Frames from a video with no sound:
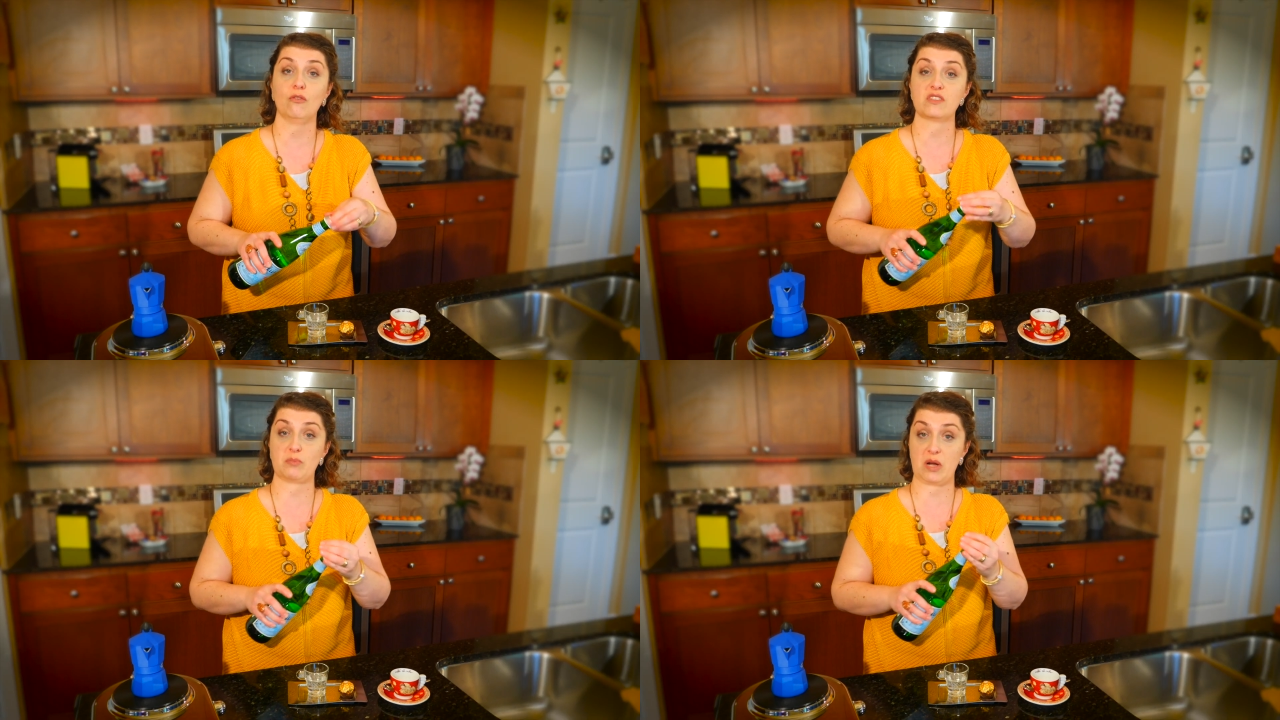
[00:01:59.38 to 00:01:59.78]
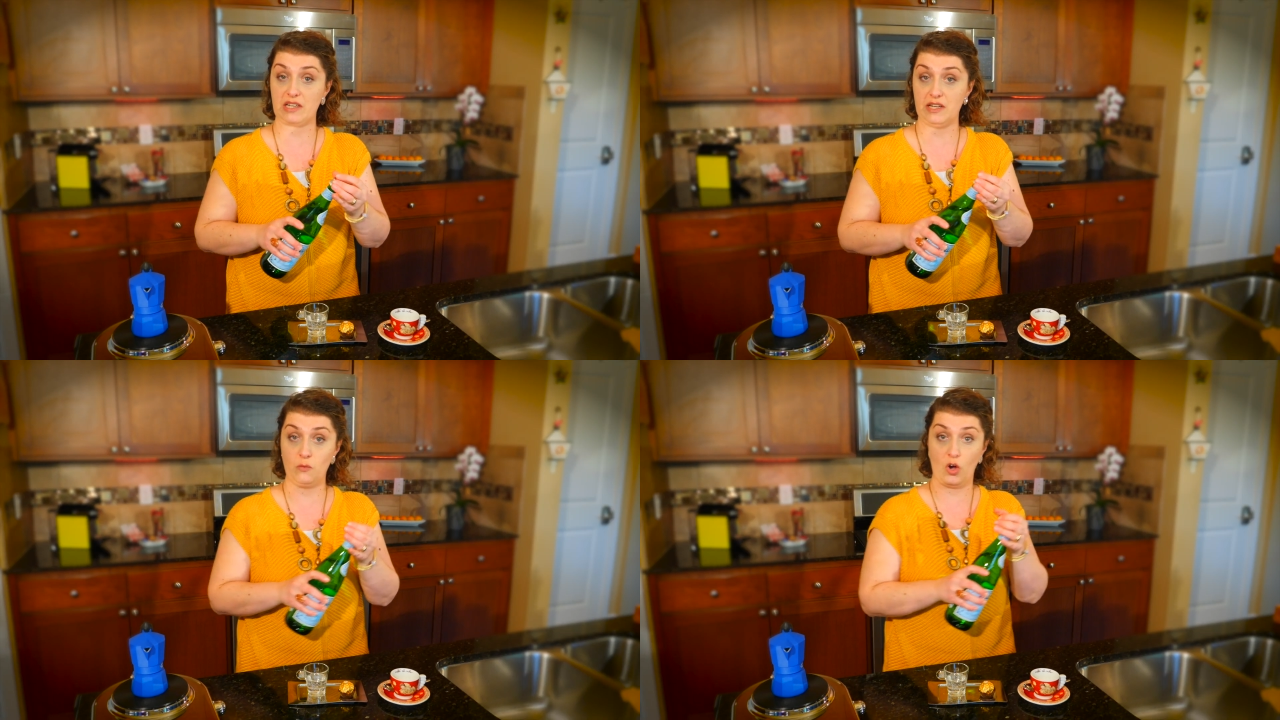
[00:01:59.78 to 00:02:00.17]

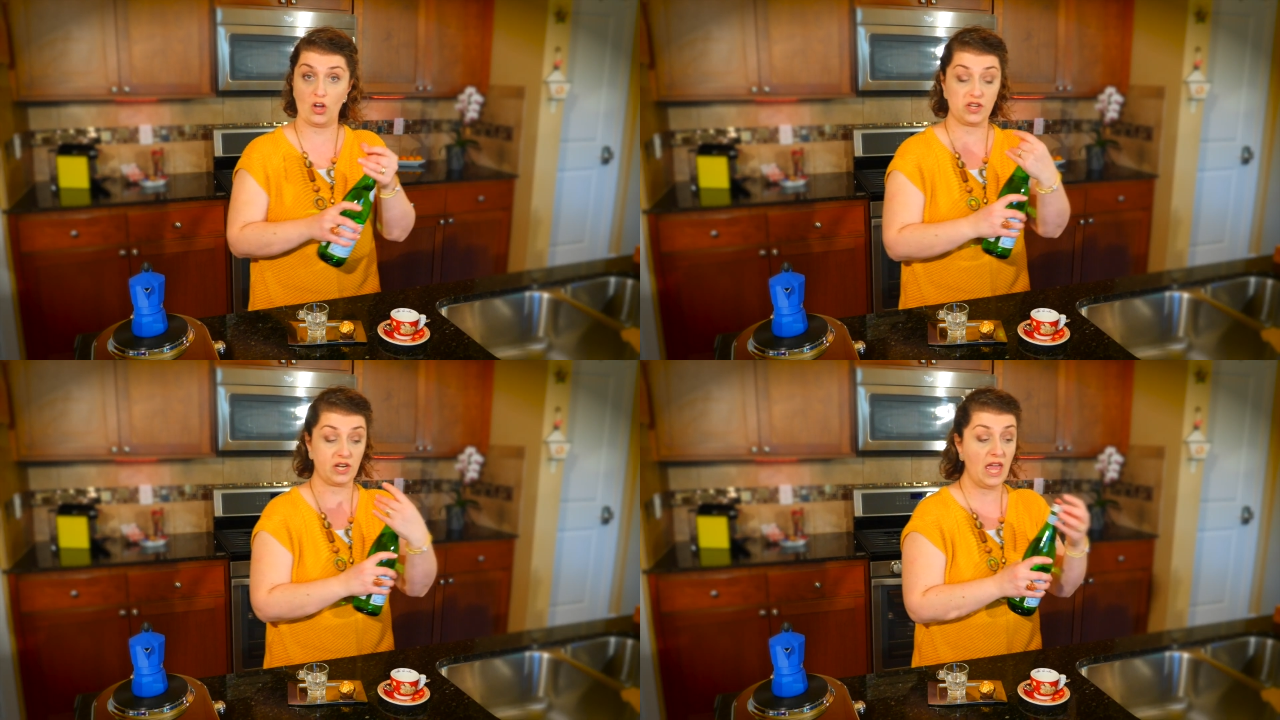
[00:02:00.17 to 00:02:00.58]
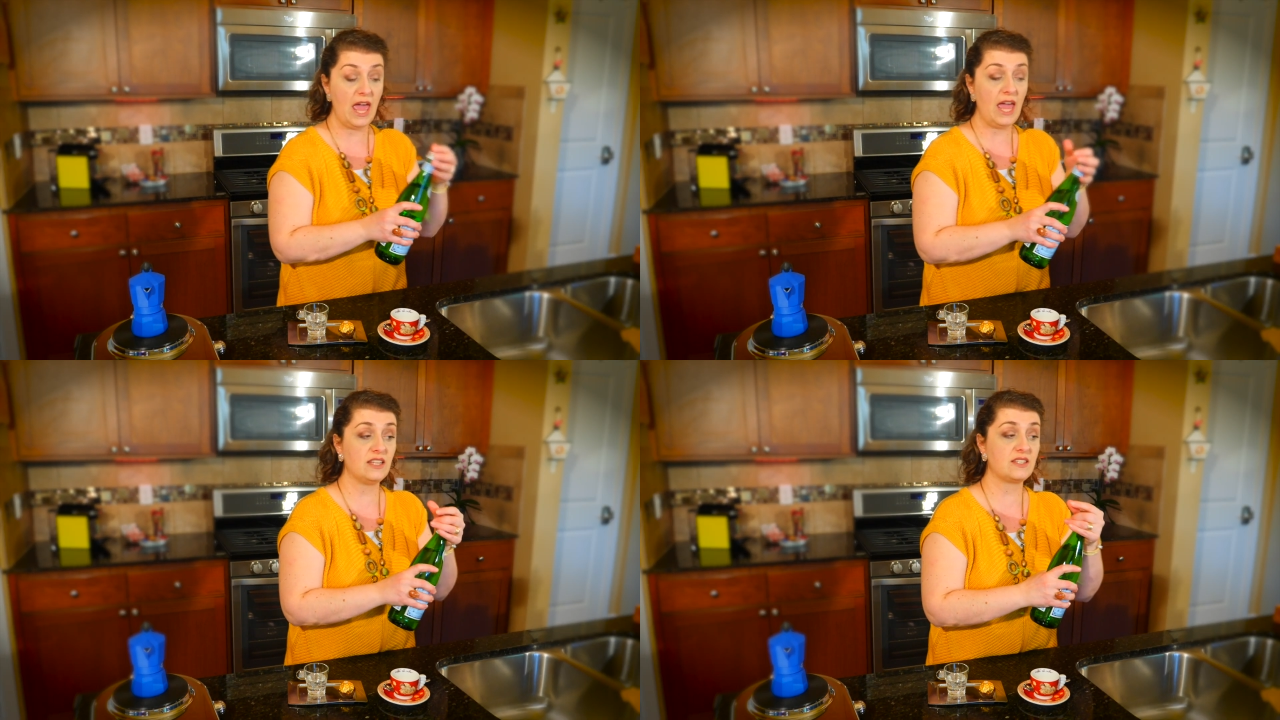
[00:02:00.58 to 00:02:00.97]
sparkling water.
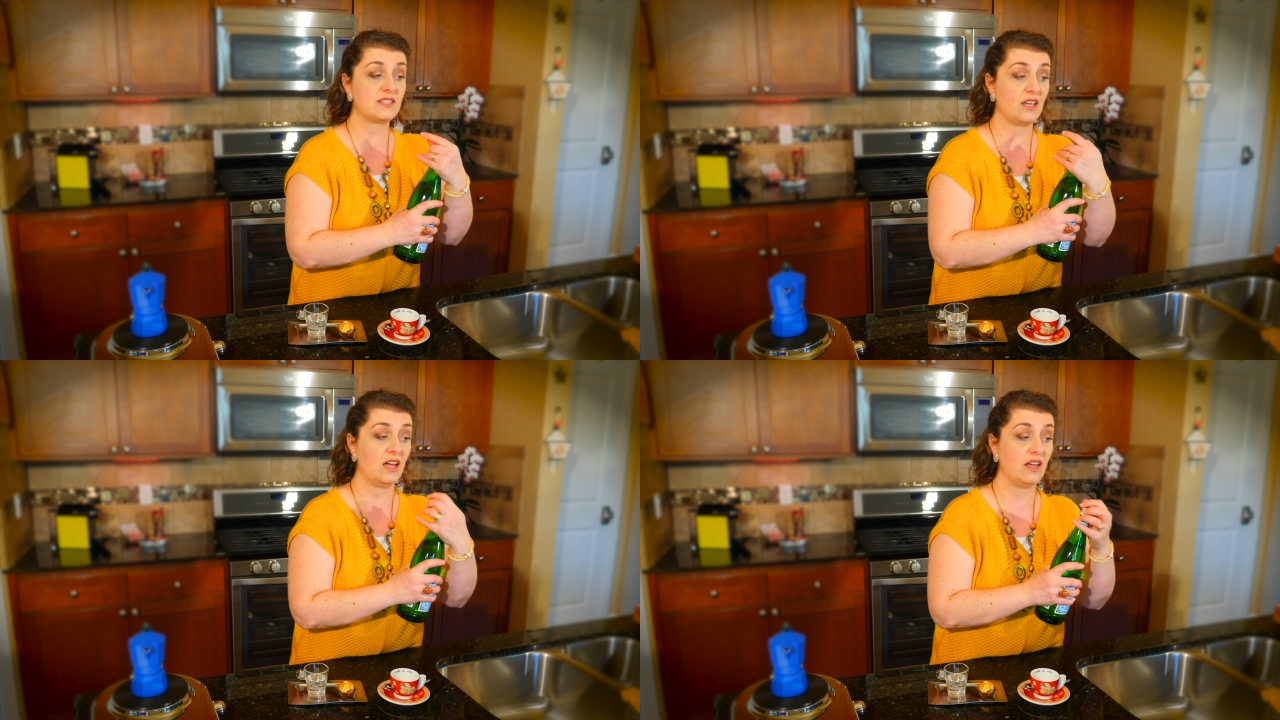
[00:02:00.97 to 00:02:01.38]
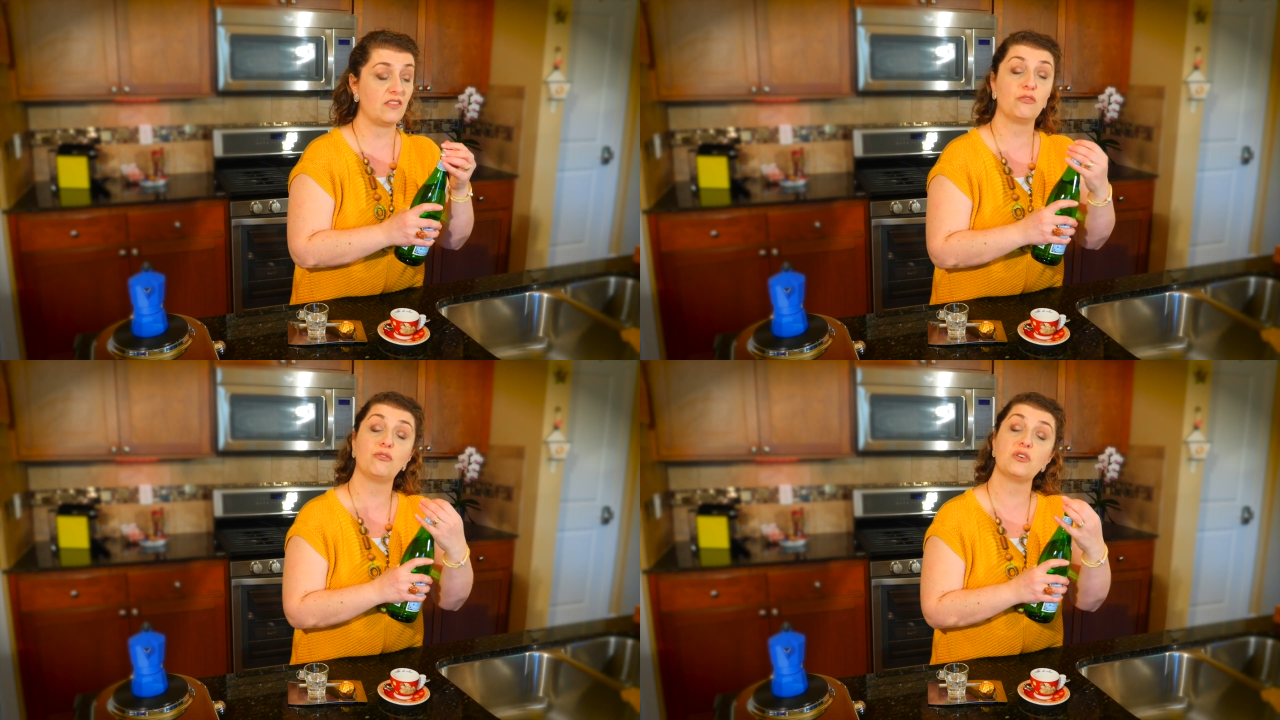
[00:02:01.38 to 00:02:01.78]
It's
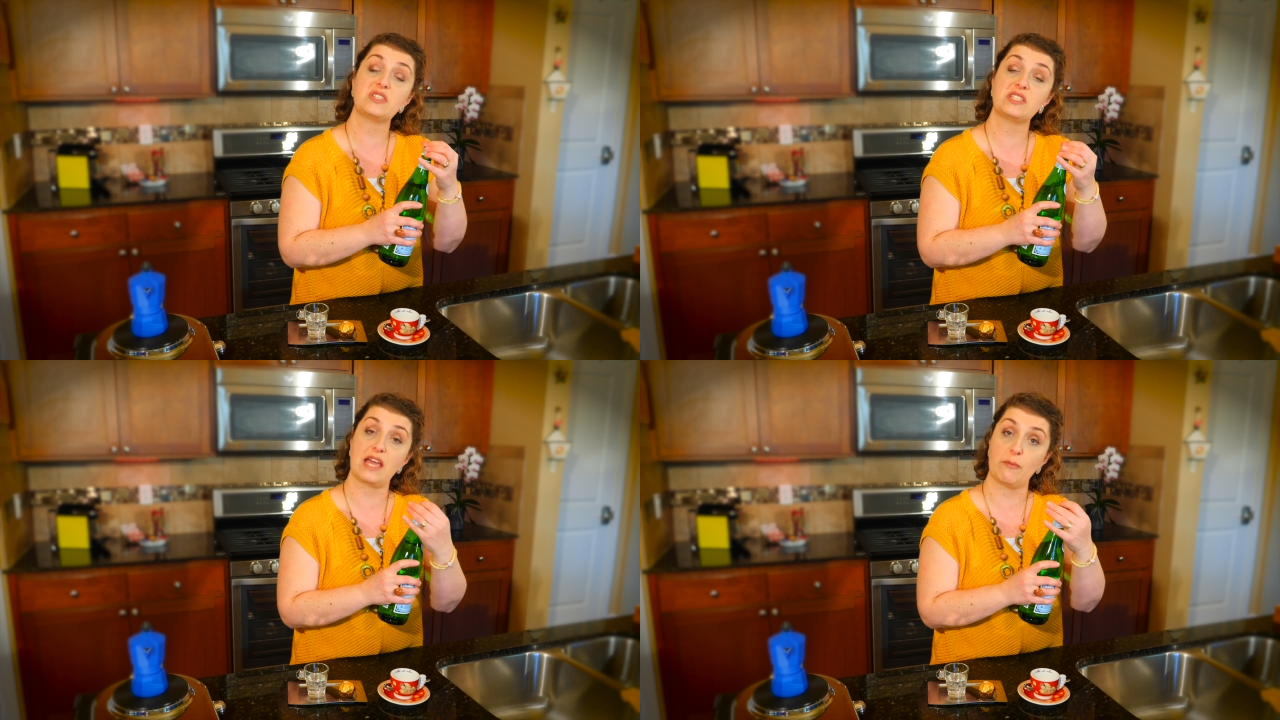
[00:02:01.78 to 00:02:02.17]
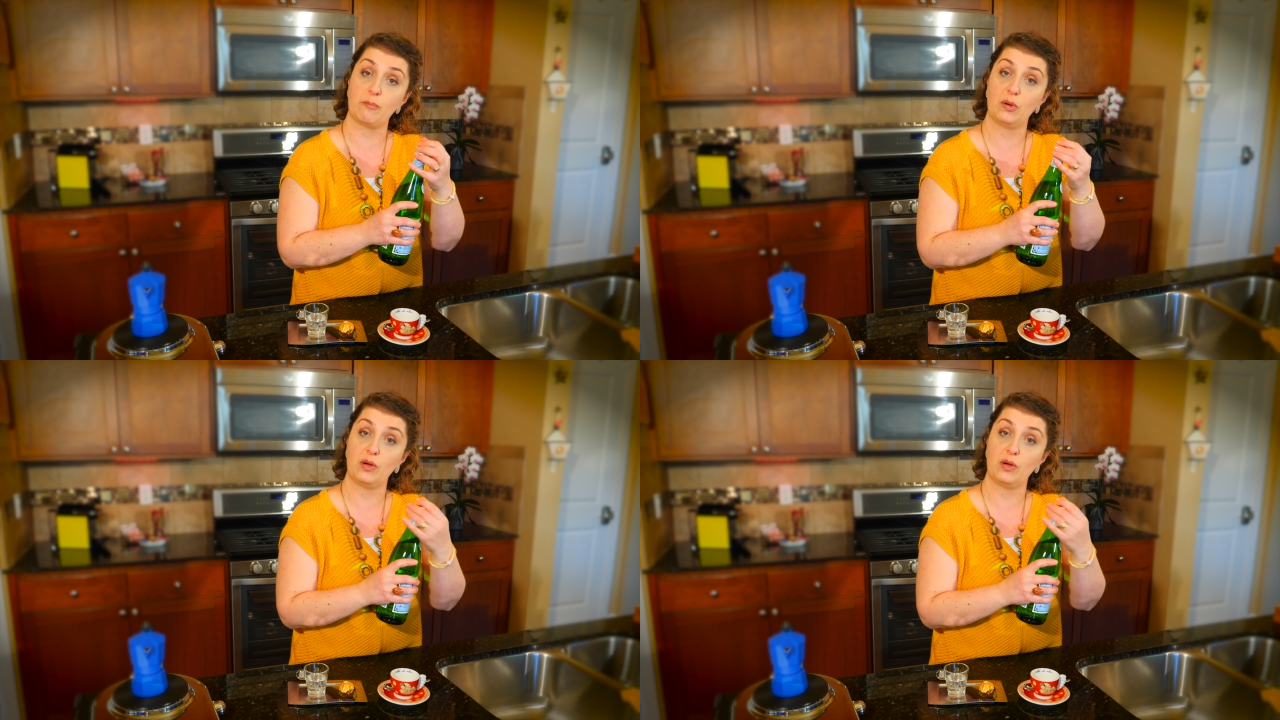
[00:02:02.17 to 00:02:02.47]
the first step